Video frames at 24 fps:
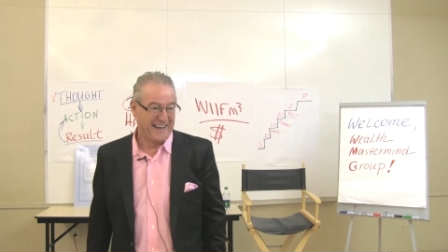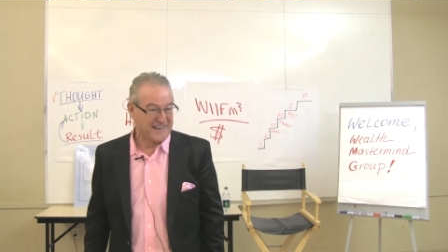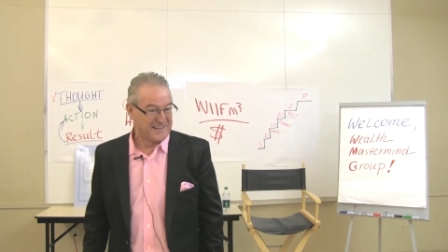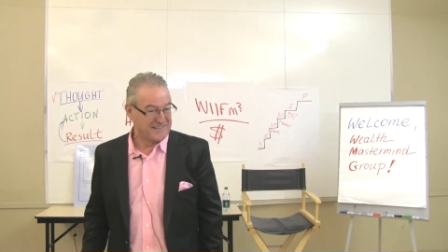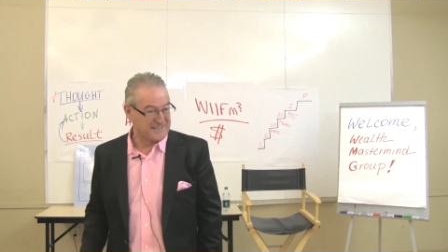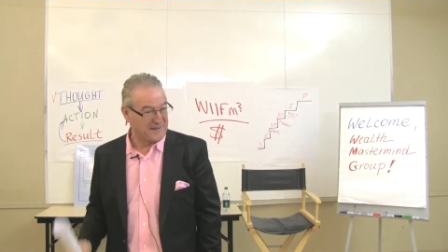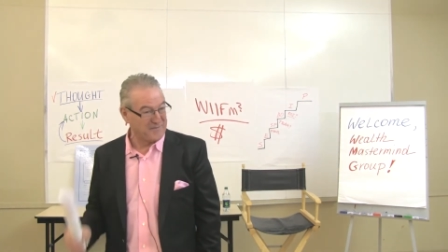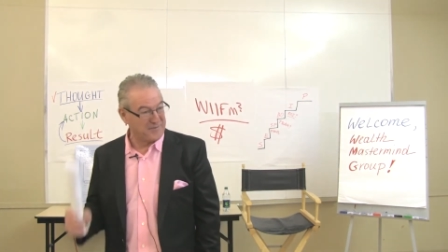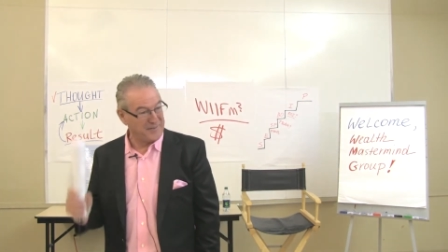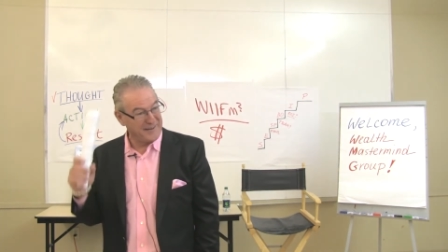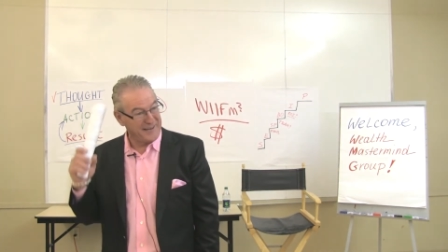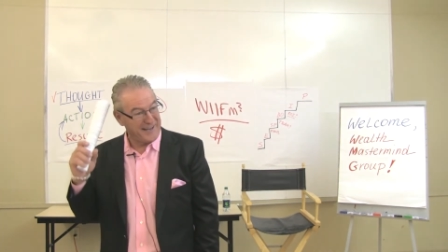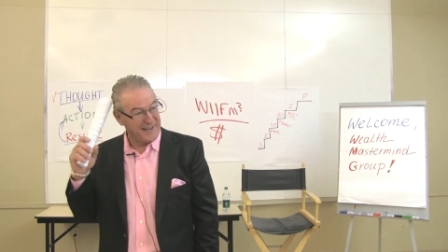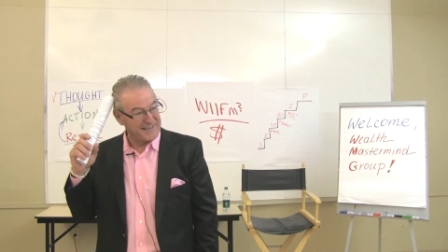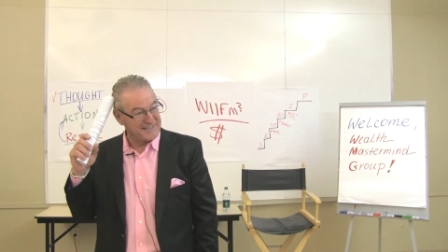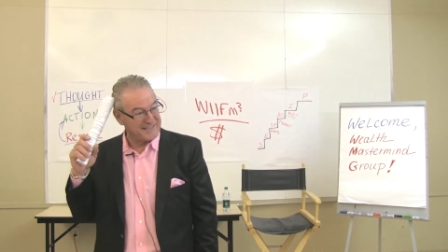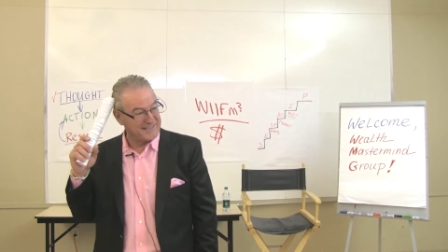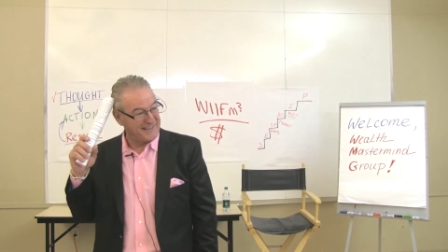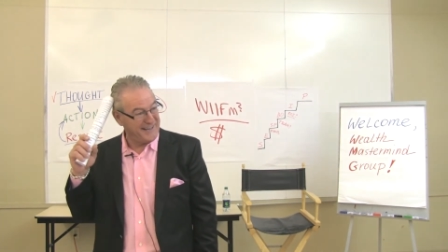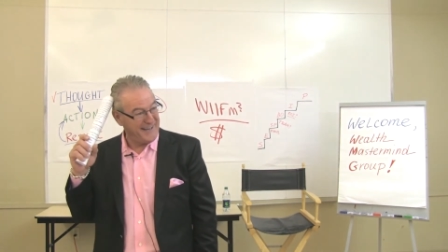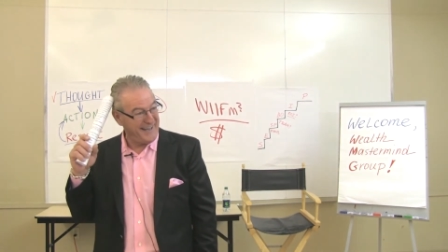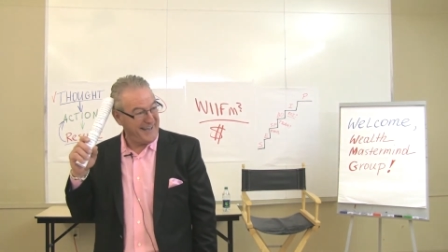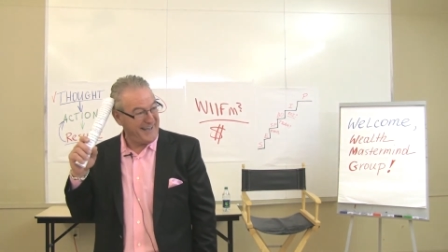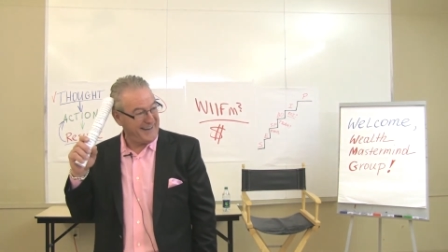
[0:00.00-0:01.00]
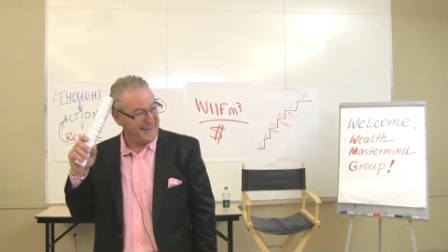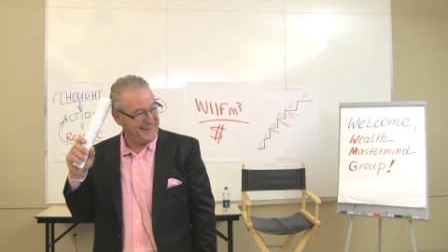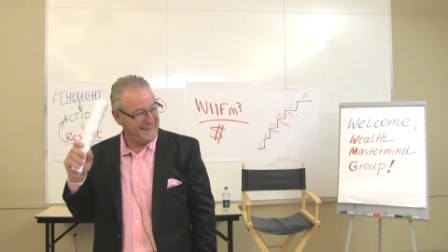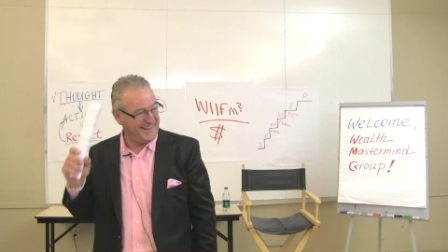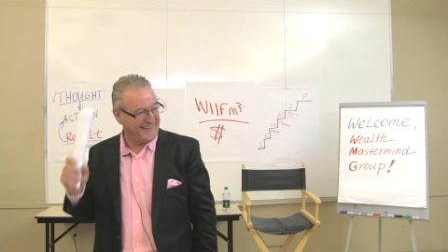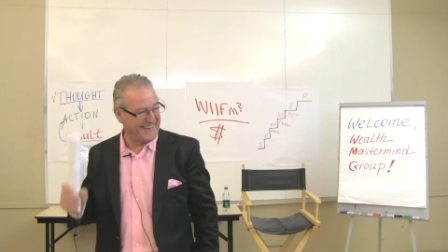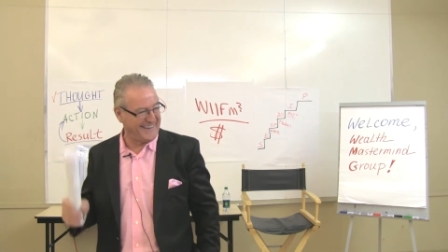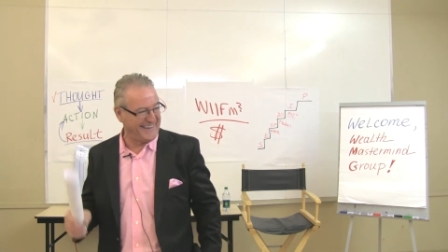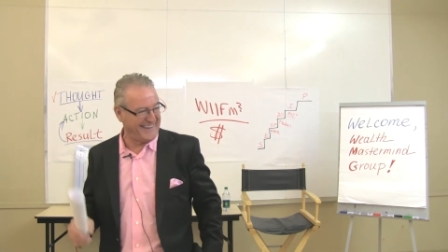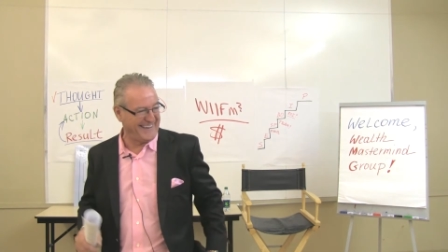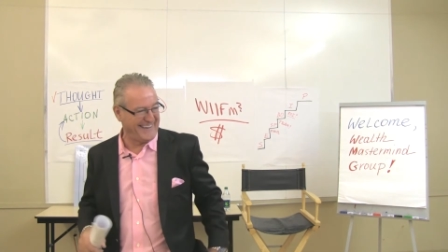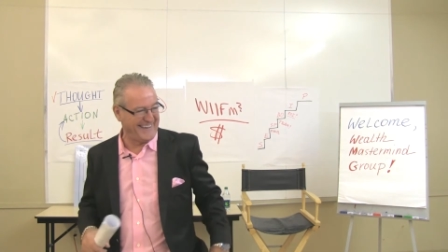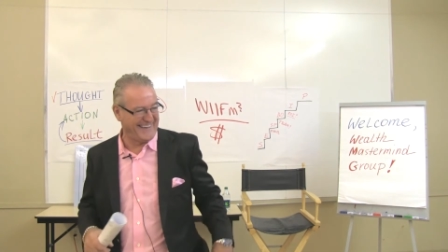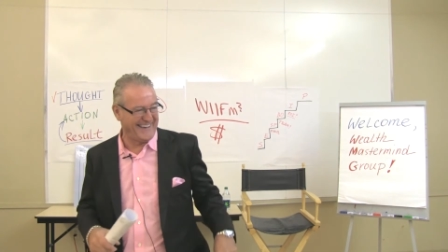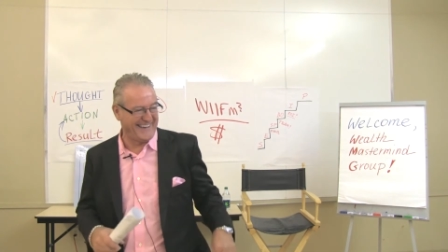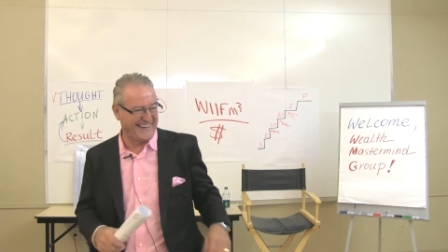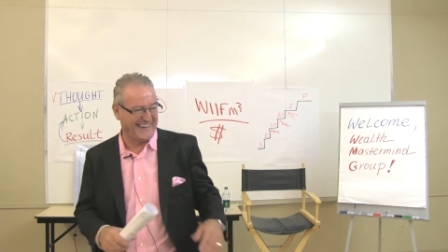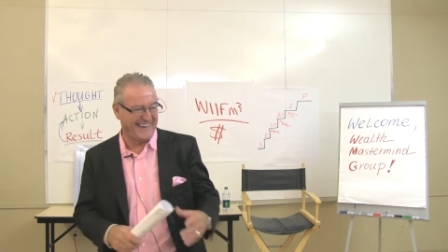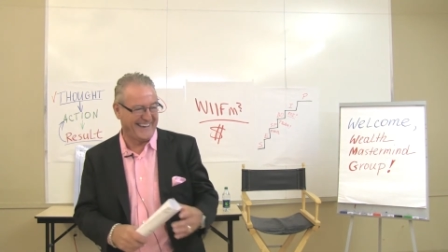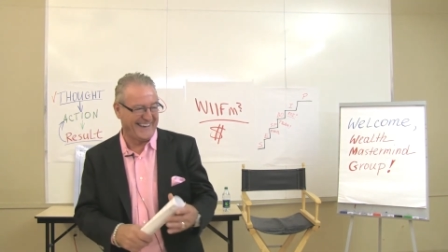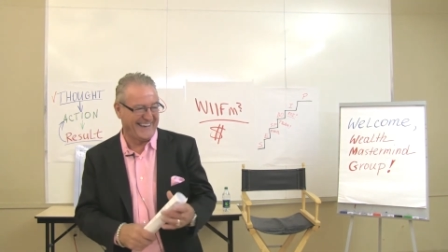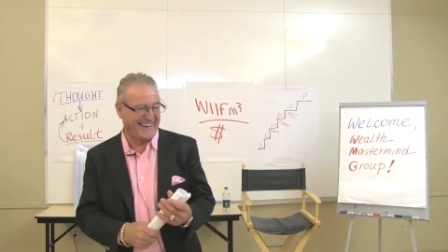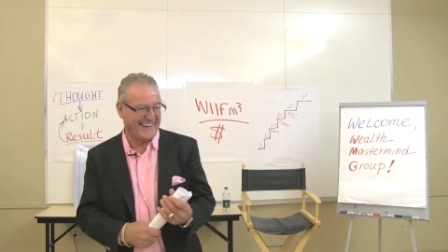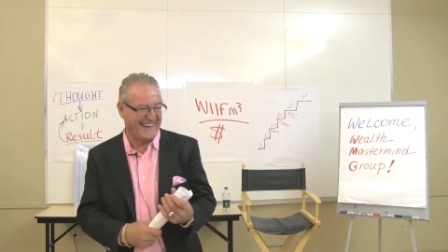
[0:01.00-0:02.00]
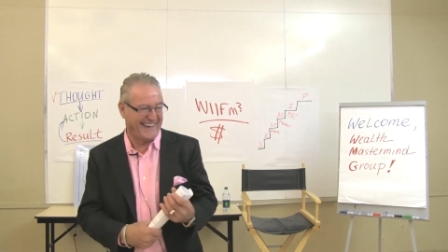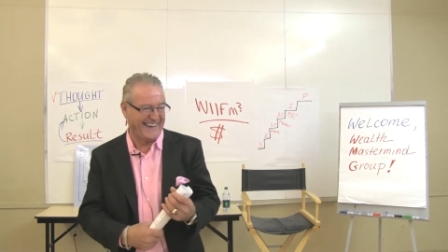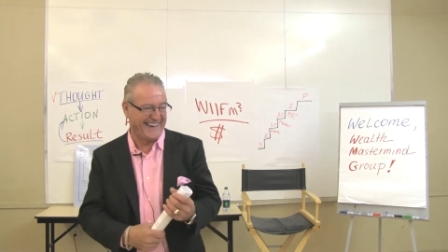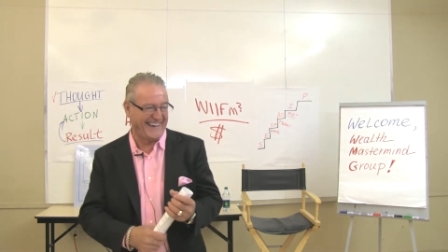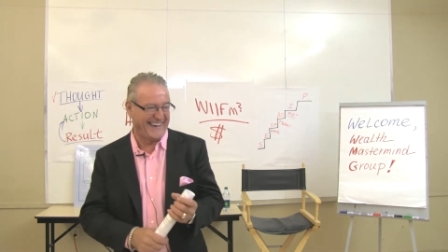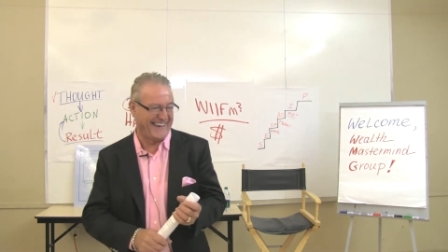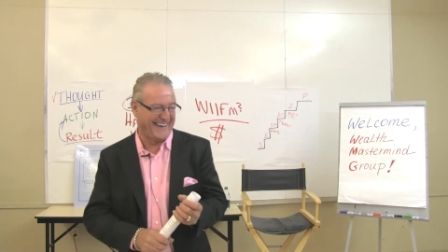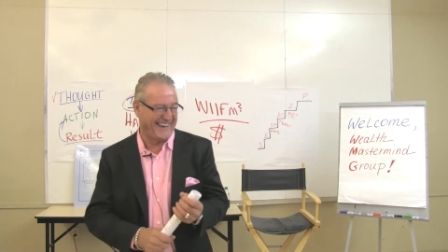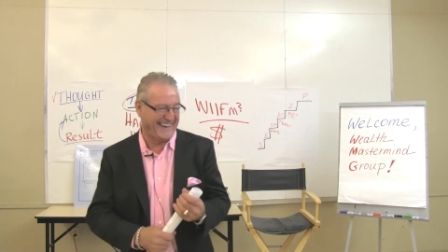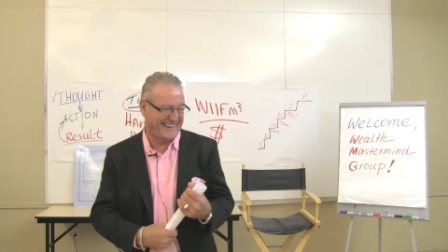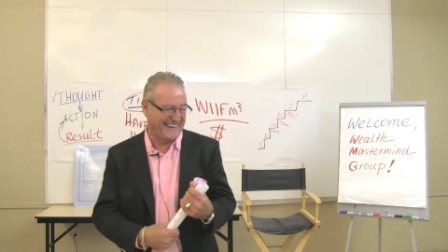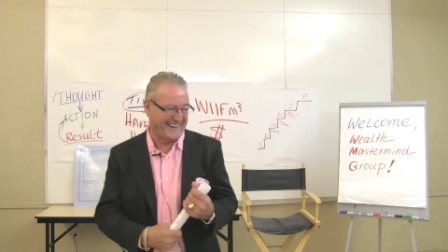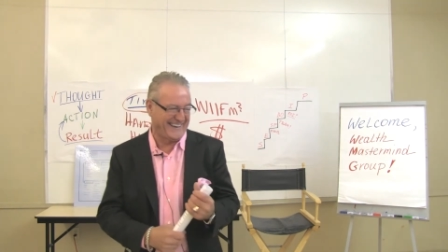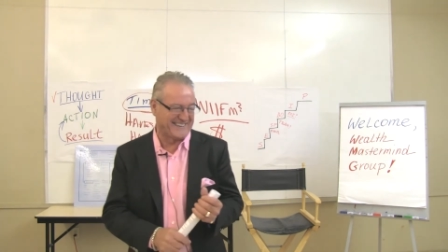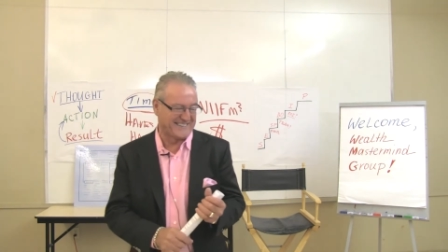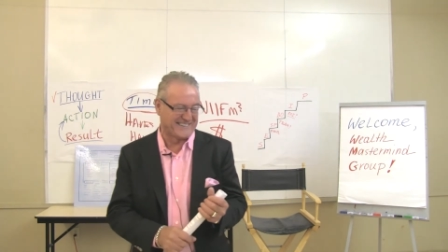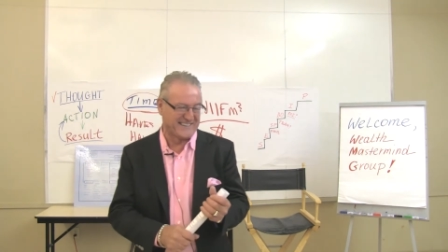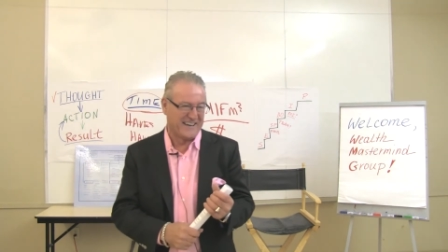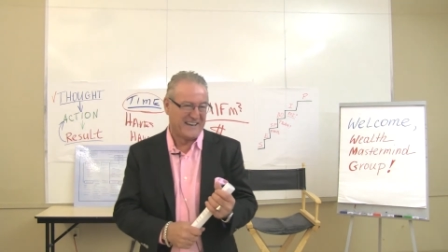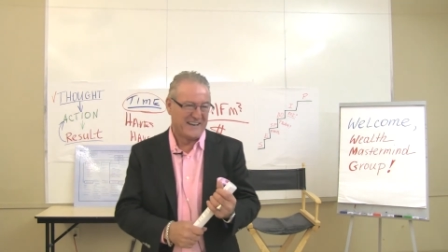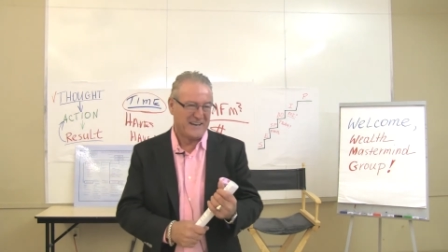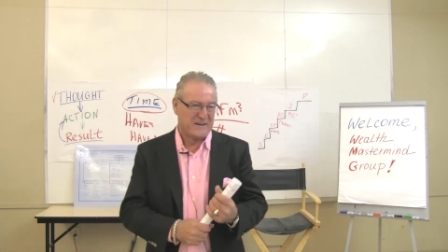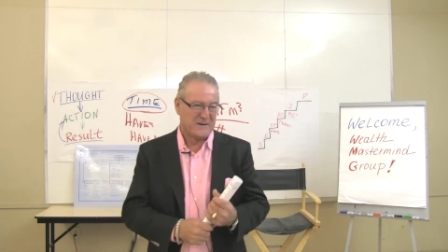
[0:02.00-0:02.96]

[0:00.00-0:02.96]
Something I said? Because